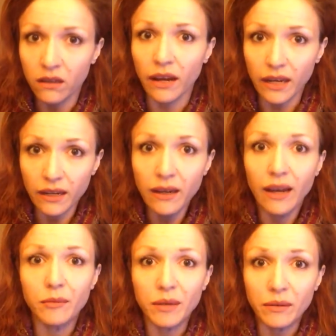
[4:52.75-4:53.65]
Okay?
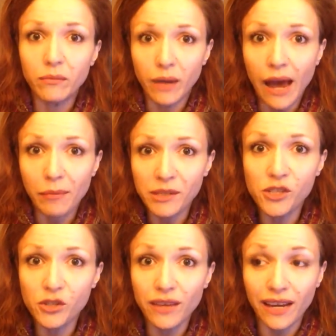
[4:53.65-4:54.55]
I'd be happy
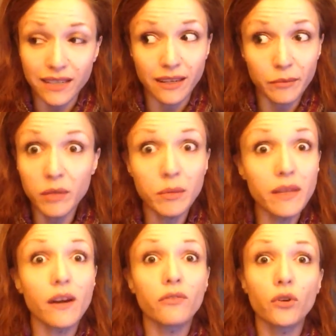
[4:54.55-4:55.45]
to do that because I'm going to
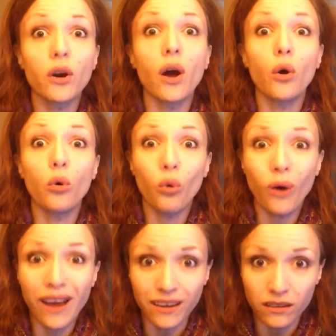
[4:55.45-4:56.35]
be there for a
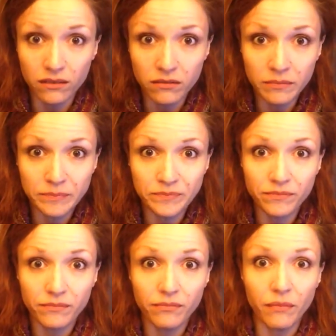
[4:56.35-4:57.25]
while.
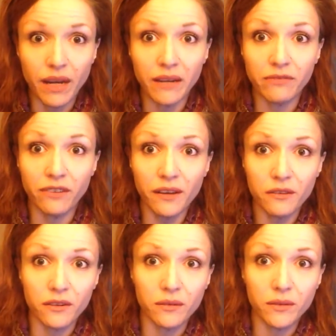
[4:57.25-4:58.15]
My
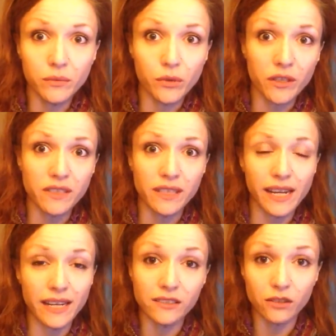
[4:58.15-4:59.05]
father works at a
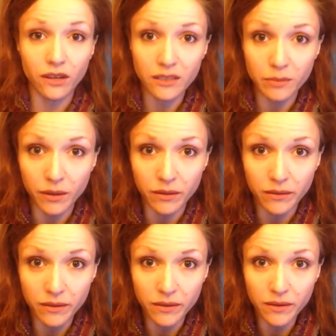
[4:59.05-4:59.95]
cancer hospital.
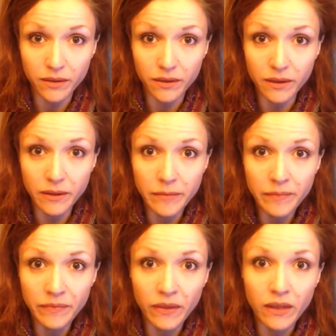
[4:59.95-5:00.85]

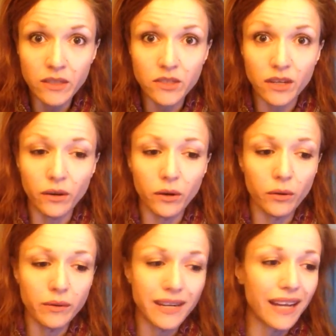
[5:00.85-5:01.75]

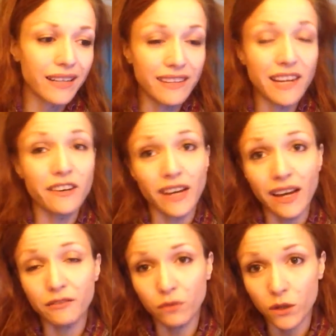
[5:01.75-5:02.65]
So not in the
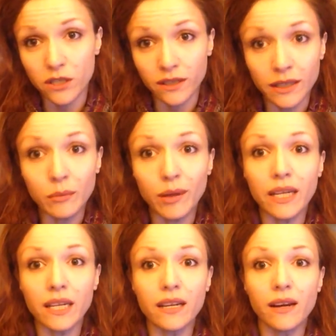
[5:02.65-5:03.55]
area, unfortunately, but
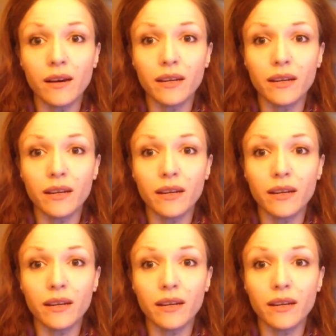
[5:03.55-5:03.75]
he